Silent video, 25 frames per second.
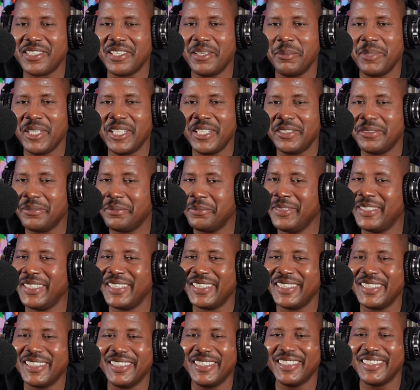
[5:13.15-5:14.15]
I mean,
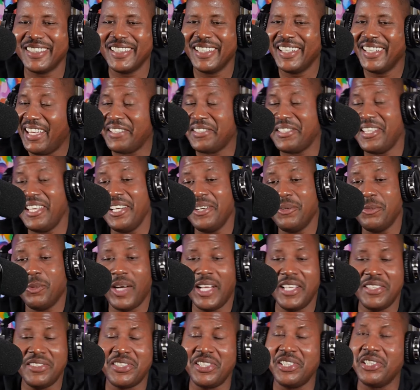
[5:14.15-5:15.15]
I think
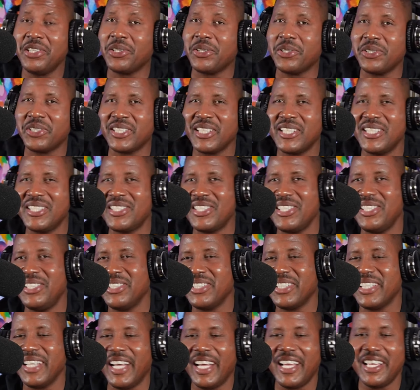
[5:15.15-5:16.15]
one thing you could
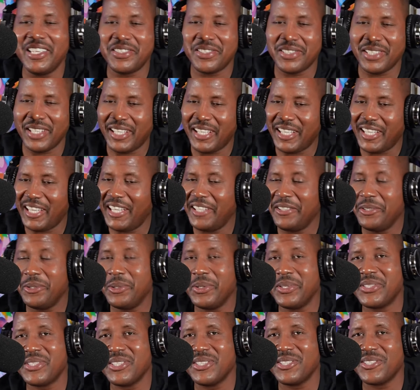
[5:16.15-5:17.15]
consider, guys, I know
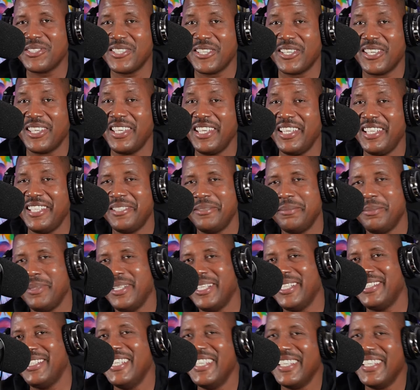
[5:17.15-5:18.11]
it's just a kid, but